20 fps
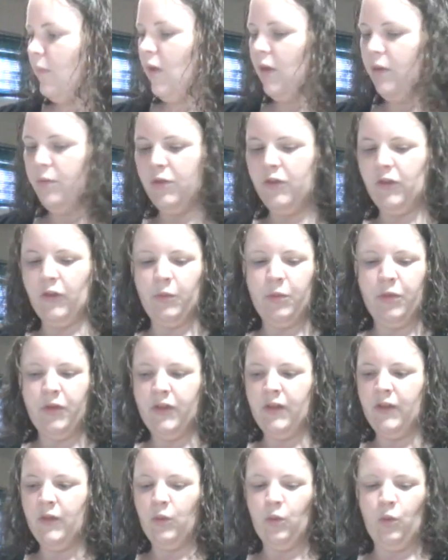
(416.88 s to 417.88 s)
Let me just put
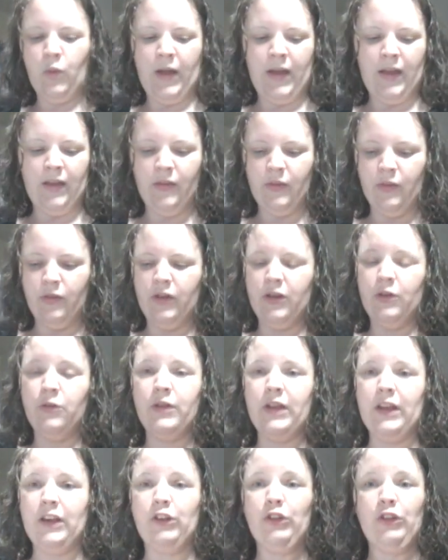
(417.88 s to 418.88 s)
these away so they
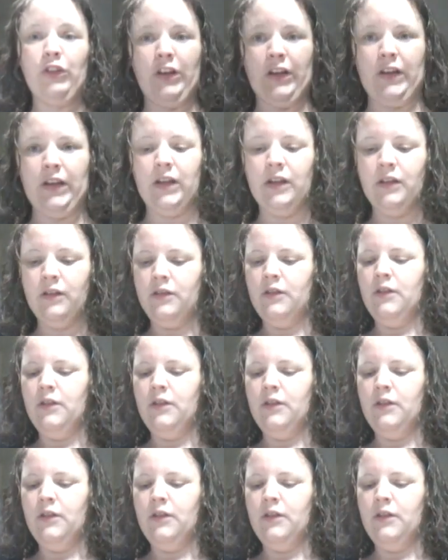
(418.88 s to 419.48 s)
don't get dirty.